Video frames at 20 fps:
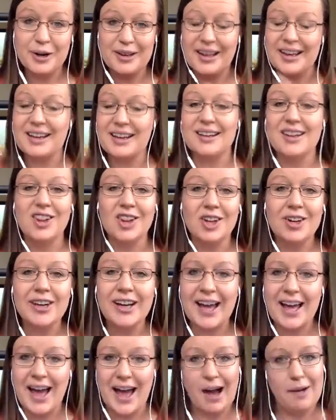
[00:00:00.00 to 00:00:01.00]
They didn't look
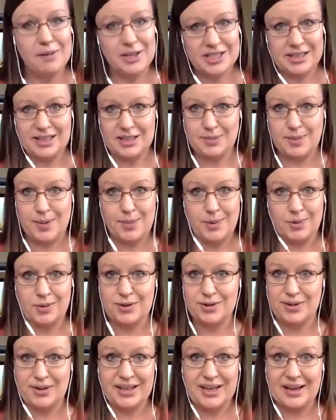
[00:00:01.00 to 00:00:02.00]
at how much these people were
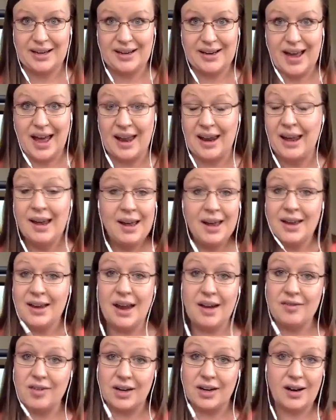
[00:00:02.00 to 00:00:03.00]
drinking again.
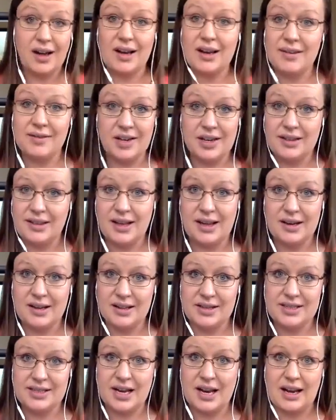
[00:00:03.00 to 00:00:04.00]
Never, not even at the end of the
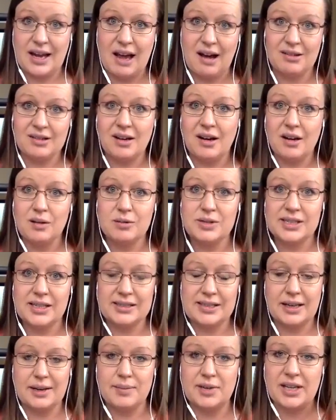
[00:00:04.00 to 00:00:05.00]
study. Alcohol was
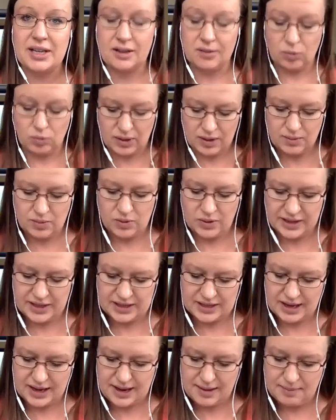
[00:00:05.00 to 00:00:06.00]
examined at one point in
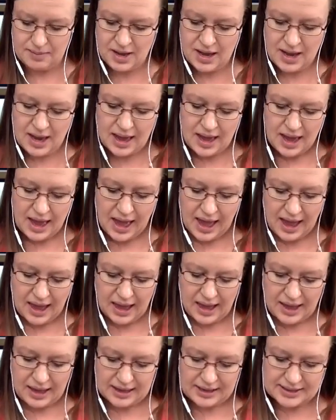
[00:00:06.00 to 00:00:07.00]
time.
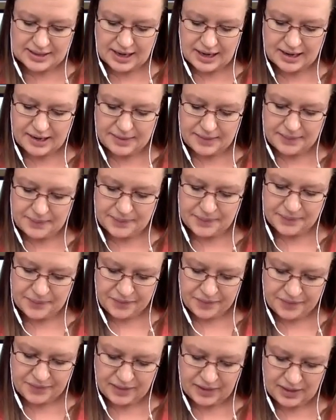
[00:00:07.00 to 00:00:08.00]
And um,
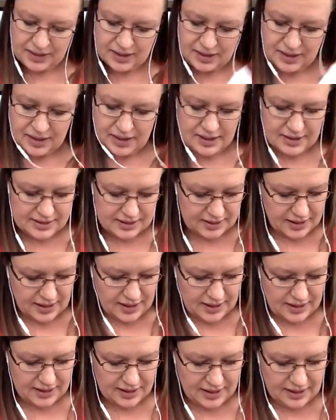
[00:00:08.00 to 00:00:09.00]
is there
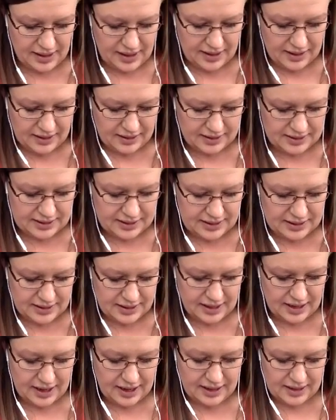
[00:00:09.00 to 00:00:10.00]
anything else that
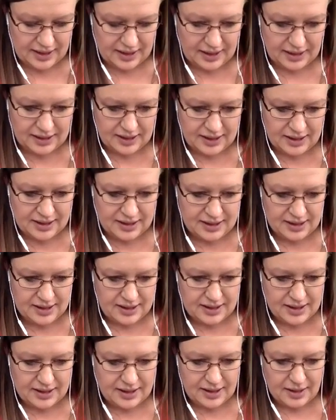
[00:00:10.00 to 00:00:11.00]
I think
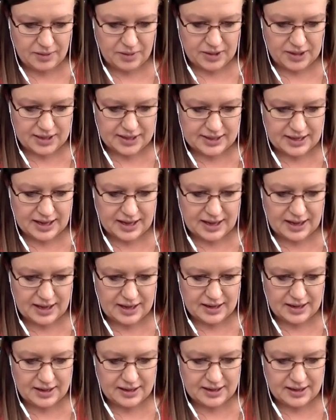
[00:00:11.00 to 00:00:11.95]
they want to say?